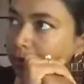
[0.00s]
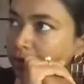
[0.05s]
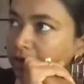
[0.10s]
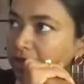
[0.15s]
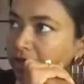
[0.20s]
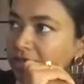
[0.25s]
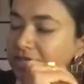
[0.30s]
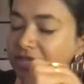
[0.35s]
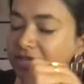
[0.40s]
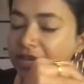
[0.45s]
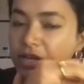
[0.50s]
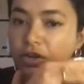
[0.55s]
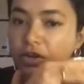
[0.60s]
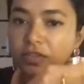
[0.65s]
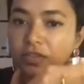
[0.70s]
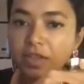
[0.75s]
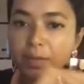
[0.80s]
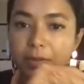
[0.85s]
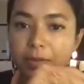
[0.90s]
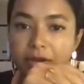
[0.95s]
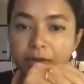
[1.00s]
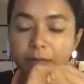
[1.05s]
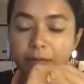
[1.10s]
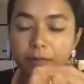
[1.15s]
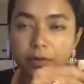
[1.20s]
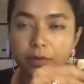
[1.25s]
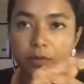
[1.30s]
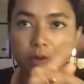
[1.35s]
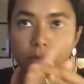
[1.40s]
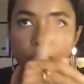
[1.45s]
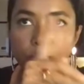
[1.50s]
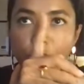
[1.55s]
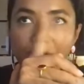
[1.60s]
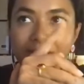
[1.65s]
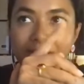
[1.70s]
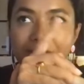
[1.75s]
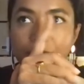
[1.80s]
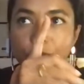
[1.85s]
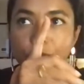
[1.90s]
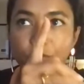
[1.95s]
take a second on that. But and
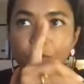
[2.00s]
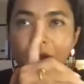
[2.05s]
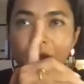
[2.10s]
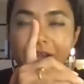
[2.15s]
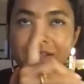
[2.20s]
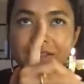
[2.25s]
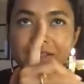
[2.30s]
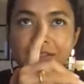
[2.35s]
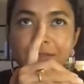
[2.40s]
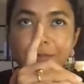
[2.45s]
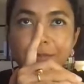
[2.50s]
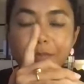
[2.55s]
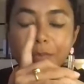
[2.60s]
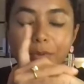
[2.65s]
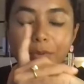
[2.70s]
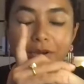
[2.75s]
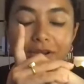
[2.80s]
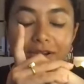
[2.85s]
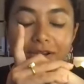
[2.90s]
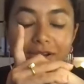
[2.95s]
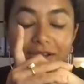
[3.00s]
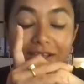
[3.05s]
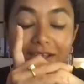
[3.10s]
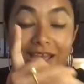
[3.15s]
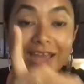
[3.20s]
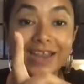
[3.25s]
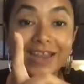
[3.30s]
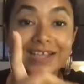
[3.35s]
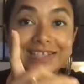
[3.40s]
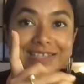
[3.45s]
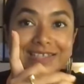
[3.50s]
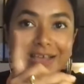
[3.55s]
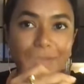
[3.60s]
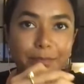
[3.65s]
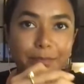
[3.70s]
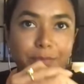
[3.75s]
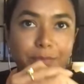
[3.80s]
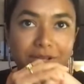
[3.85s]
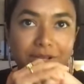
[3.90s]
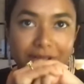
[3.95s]
while the an
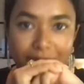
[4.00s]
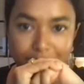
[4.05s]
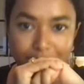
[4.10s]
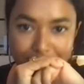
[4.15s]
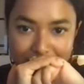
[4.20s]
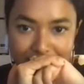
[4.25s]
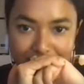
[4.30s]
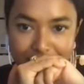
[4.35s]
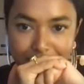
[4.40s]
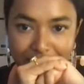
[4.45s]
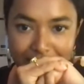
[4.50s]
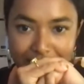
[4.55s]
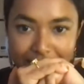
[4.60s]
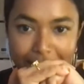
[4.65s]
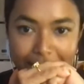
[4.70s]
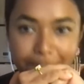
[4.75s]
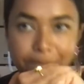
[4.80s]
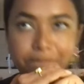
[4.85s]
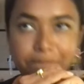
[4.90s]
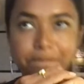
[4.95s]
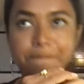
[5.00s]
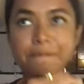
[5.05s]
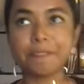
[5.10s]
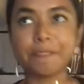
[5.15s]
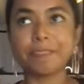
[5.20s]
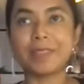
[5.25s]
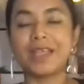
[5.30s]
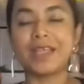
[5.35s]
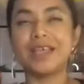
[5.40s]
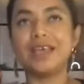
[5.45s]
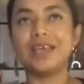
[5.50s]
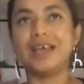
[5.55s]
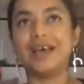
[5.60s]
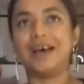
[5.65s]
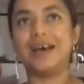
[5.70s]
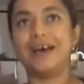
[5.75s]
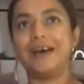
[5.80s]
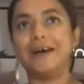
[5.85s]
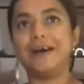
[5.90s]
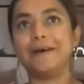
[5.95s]
example comes to me,
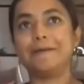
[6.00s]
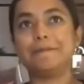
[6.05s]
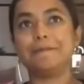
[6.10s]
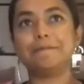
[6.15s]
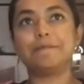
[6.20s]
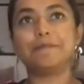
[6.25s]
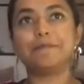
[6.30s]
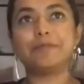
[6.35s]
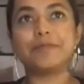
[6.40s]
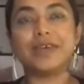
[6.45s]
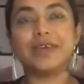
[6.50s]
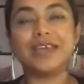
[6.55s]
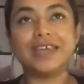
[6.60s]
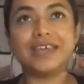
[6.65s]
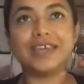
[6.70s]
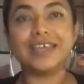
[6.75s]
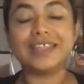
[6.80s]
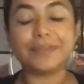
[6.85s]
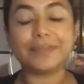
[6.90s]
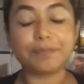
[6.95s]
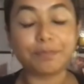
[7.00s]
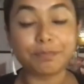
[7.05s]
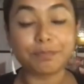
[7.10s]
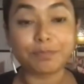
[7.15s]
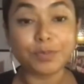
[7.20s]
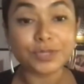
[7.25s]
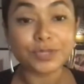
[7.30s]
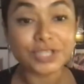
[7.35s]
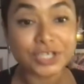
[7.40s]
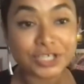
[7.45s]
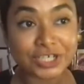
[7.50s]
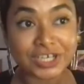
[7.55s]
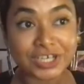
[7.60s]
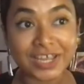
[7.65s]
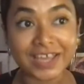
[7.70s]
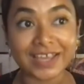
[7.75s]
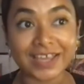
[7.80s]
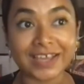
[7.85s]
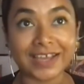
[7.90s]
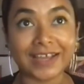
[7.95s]
um,
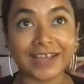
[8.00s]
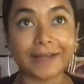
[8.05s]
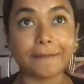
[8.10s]
positioning,